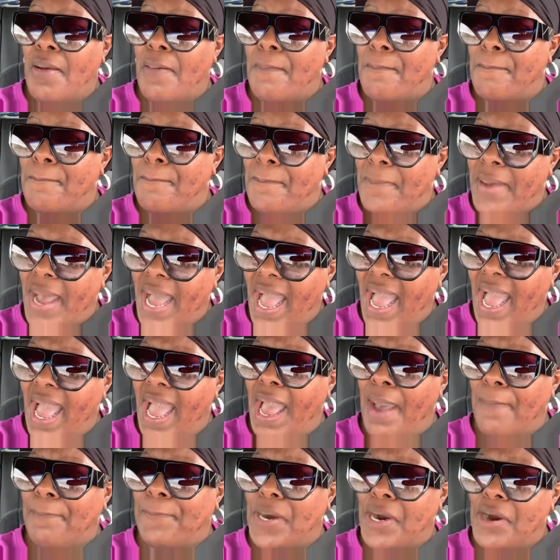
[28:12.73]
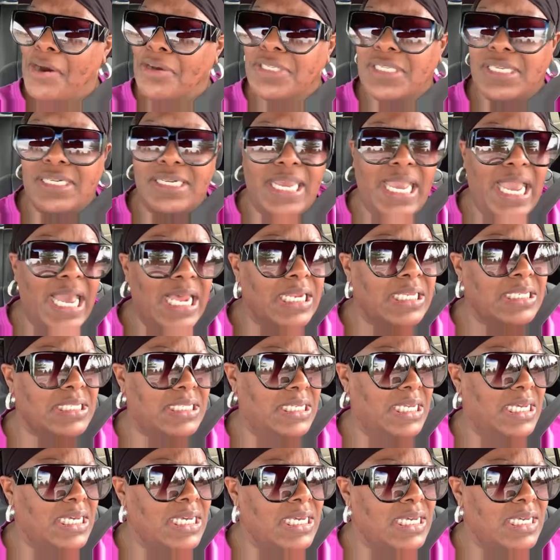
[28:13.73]
my
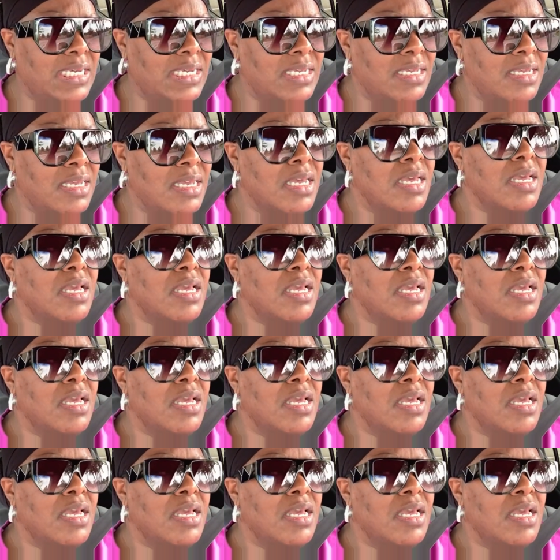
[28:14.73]
personality